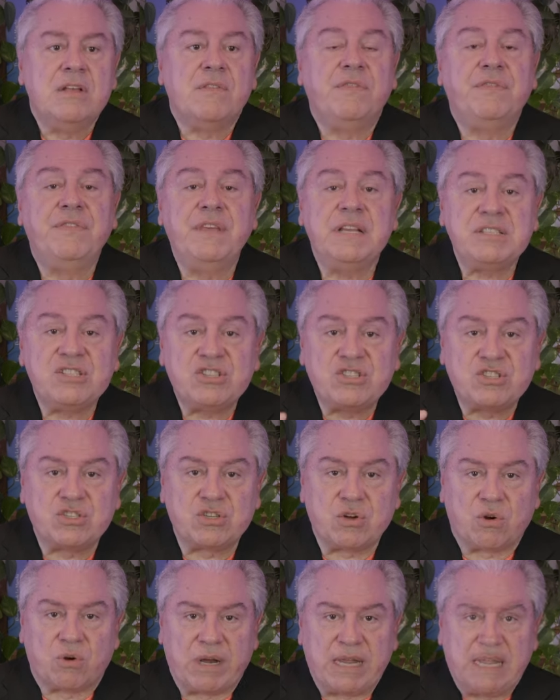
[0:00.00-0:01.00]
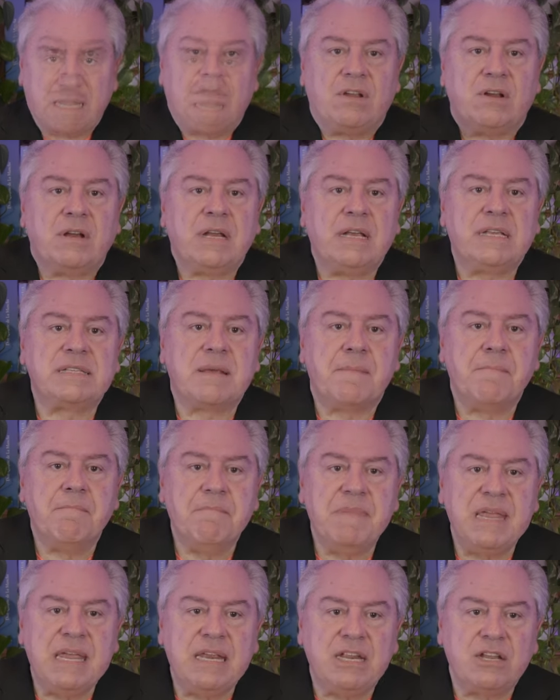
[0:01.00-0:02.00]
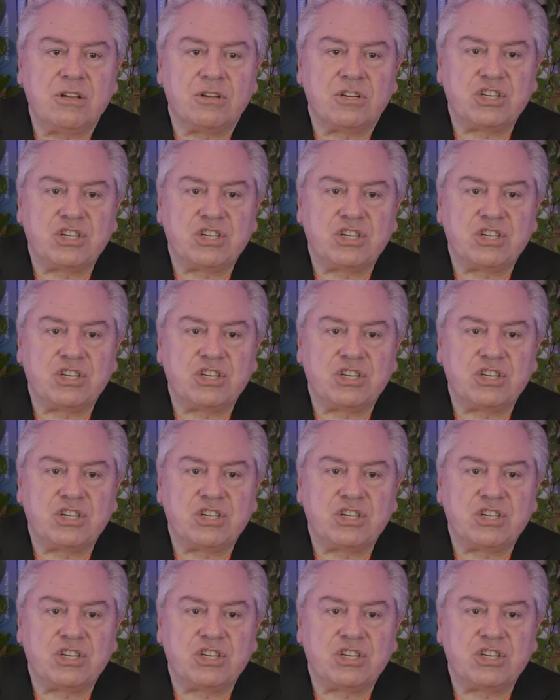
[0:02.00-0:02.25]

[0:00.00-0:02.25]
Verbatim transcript: This story, there is a meteor